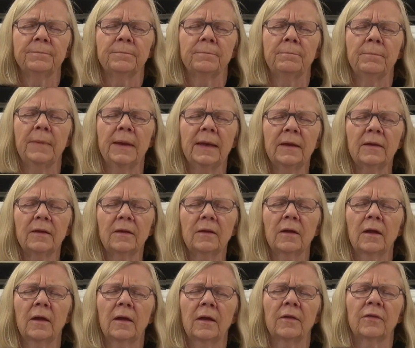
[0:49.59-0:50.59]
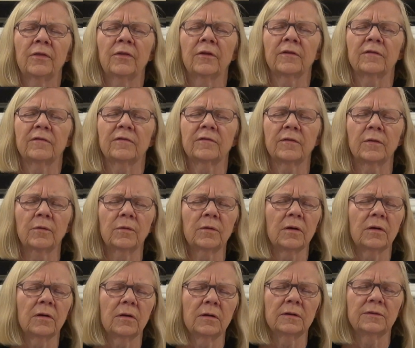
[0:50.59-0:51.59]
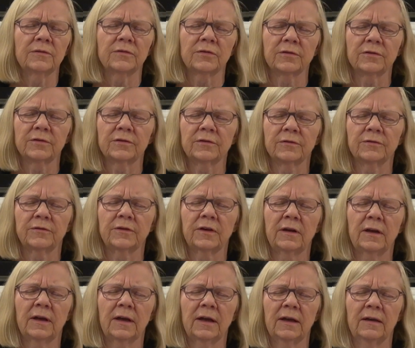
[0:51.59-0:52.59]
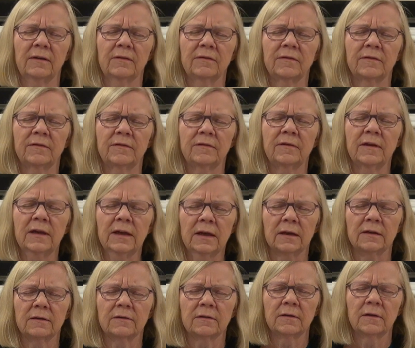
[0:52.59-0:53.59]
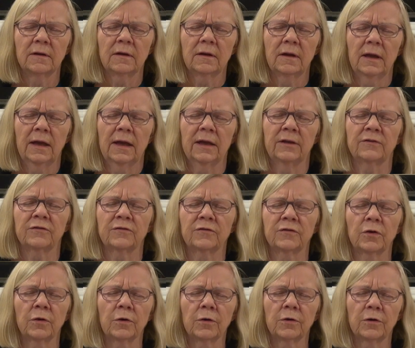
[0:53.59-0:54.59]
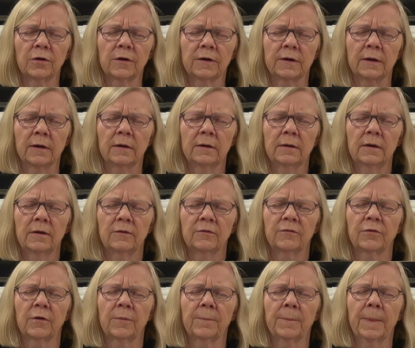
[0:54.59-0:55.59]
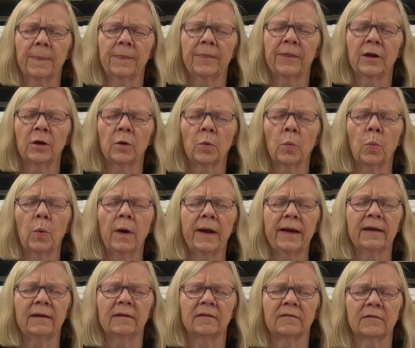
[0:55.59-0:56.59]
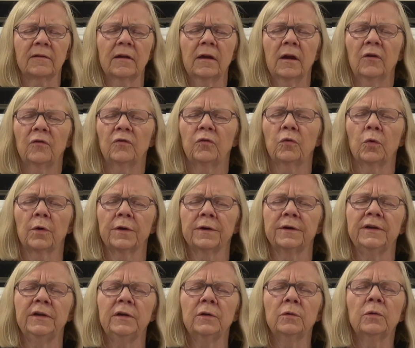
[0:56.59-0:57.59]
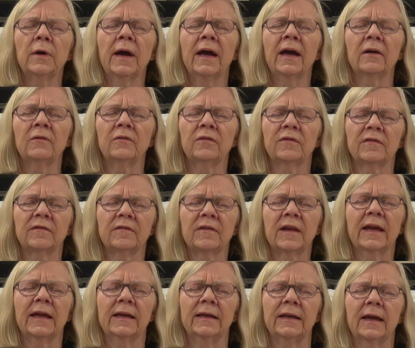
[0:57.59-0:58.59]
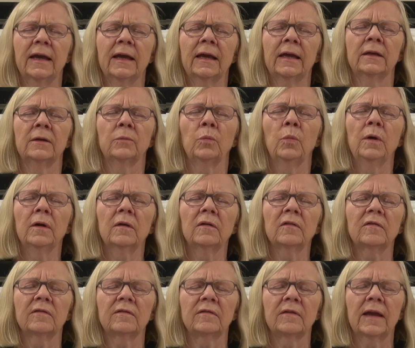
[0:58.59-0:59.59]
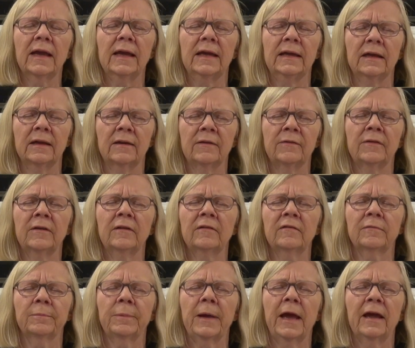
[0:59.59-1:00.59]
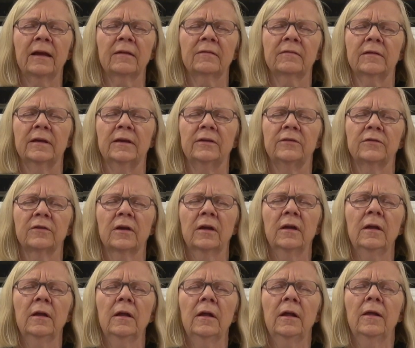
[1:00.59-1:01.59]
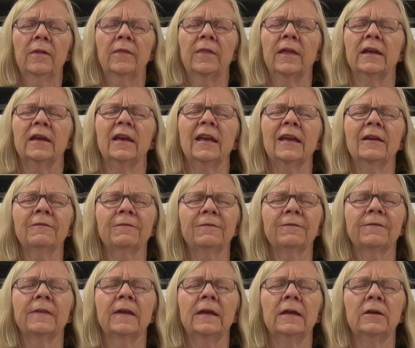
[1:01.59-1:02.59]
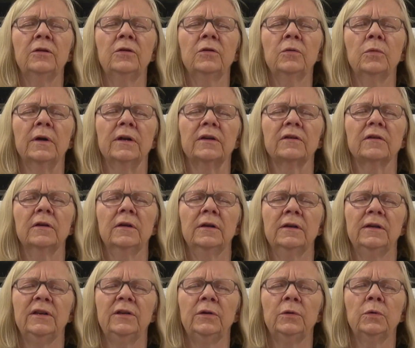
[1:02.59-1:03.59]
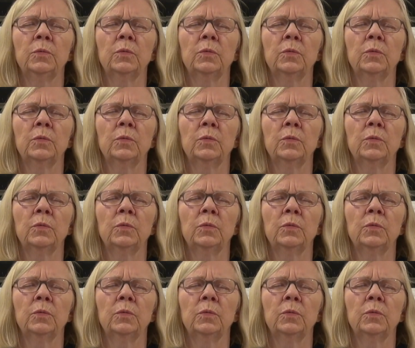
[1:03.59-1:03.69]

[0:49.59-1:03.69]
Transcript: May the so-called church of today see it and turn from their ways. For you have said and will say in this passage that if they do it, you